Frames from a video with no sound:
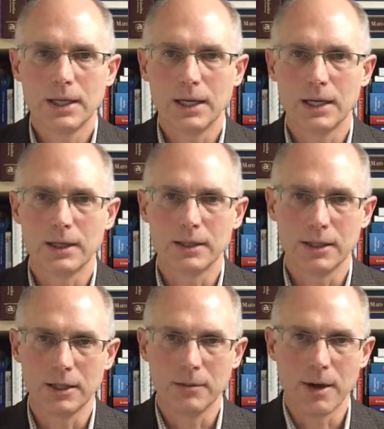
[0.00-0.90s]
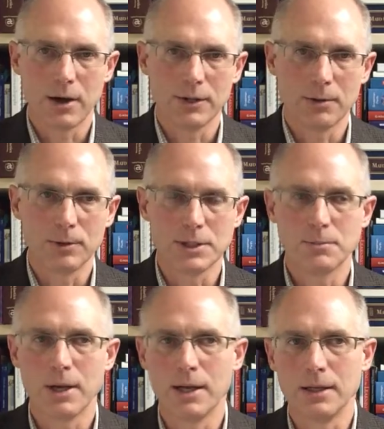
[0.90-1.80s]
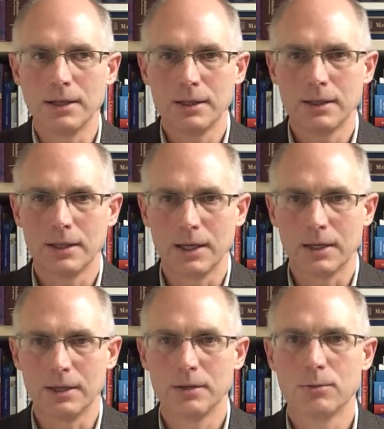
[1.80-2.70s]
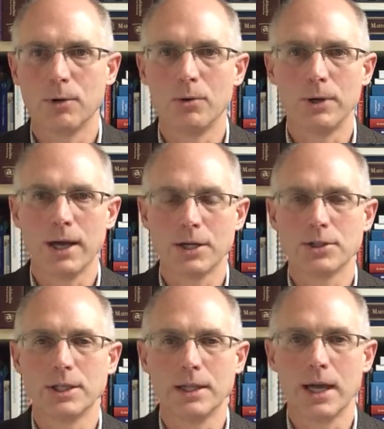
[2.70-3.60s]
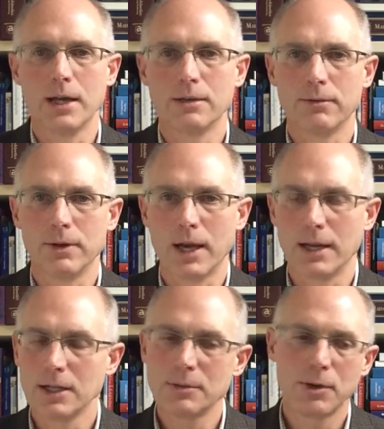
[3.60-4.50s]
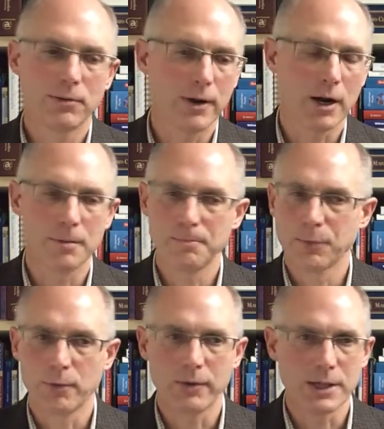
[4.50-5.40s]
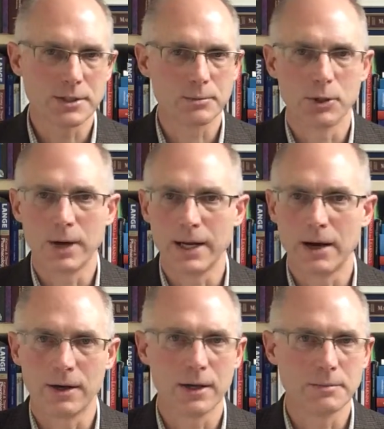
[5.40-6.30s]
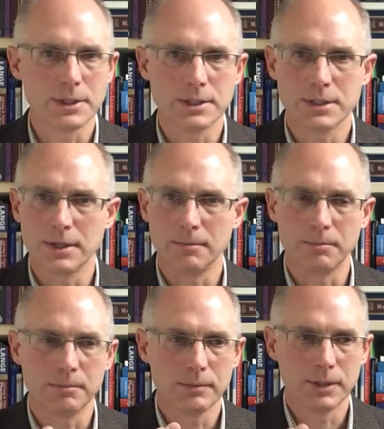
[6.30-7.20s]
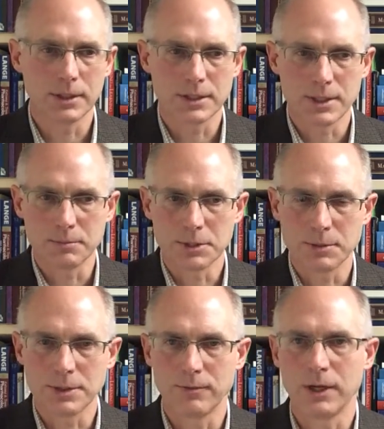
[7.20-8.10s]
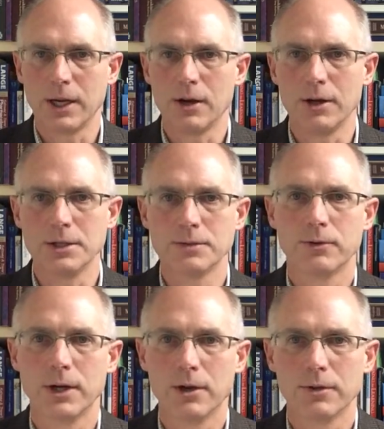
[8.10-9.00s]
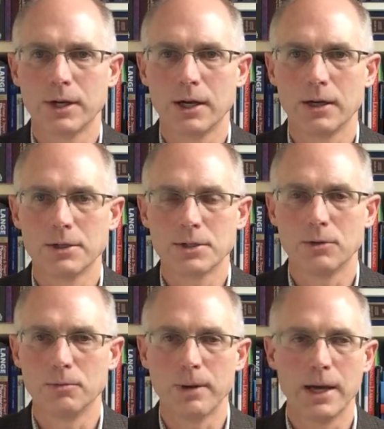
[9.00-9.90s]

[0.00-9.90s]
in the amount that we spend and what we actually get for that. And to be fair, we've got some great outcomes in some specific areas for healthcare. So